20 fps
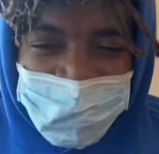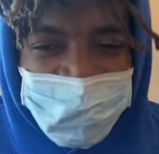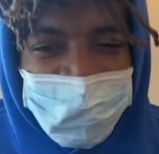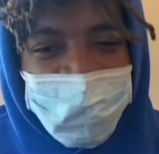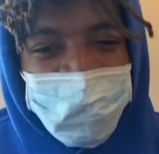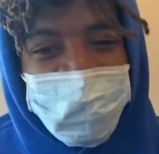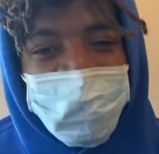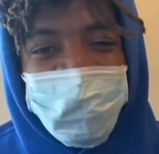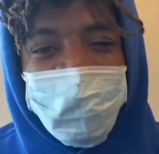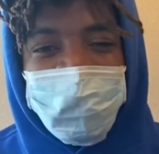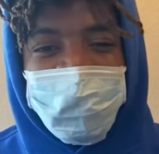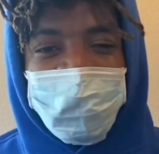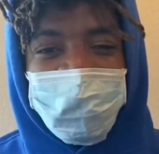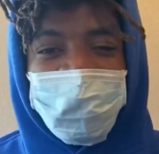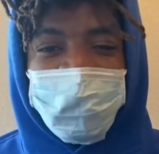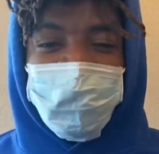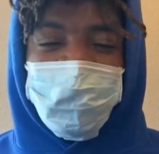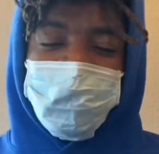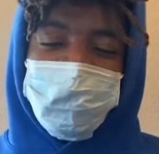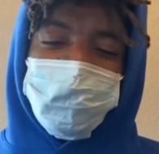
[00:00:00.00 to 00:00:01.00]
I'm gonna give it a
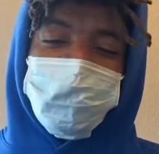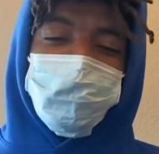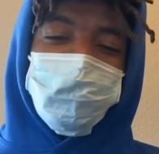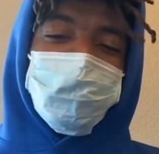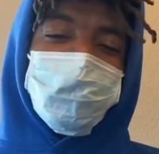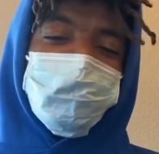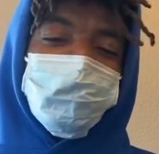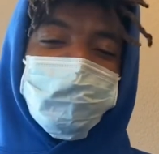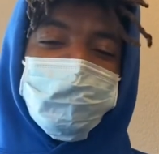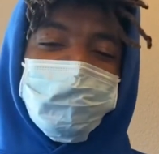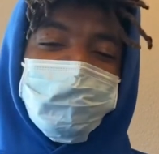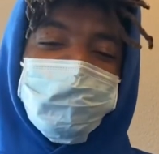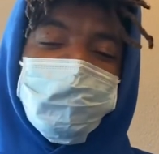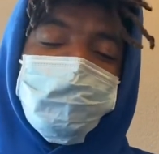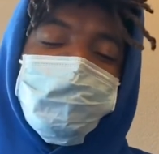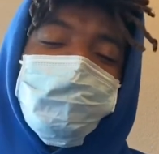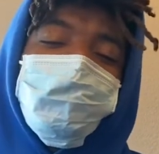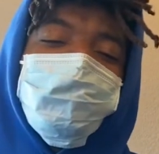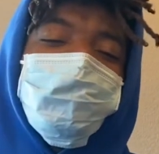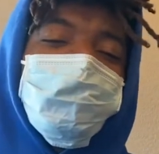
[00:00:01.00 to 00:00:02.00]
9.2, actually. I'm
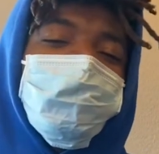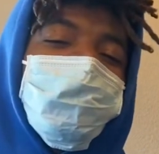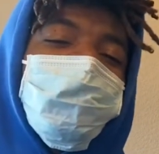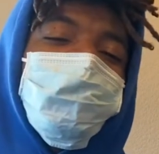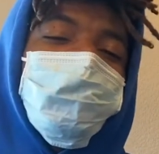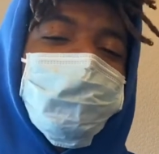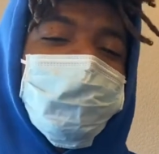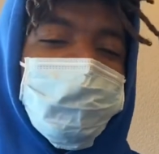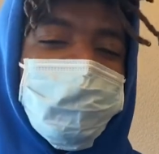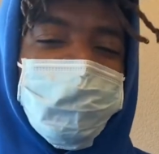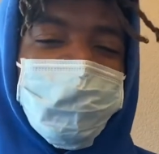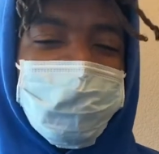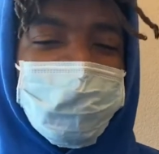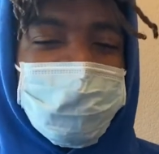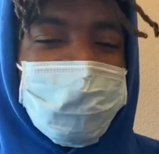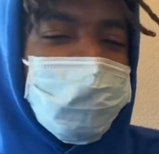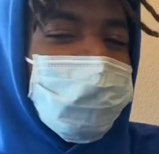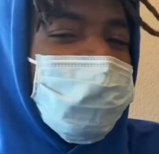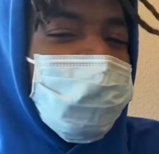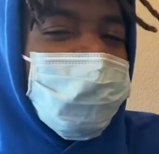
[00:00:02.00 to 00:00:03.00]
gonna give it a 9.2 because
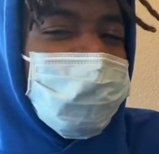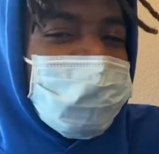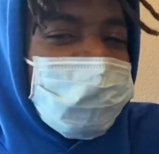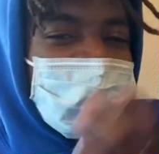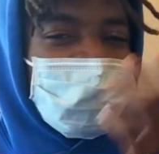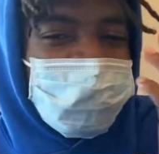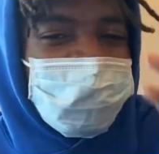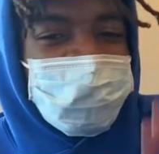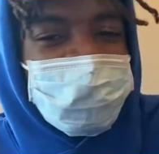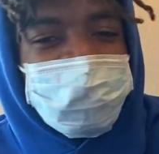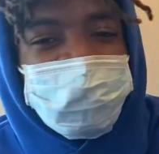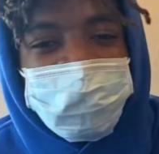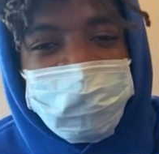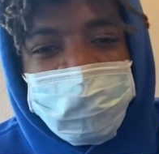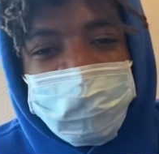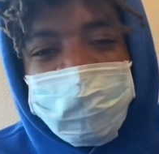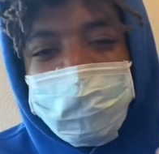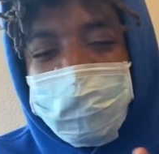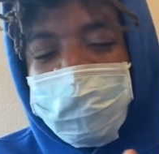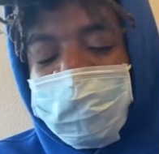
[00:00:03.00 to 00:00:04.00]
I really messed with the
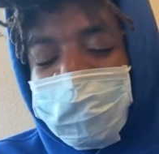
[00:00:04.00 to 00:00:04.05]
visuals.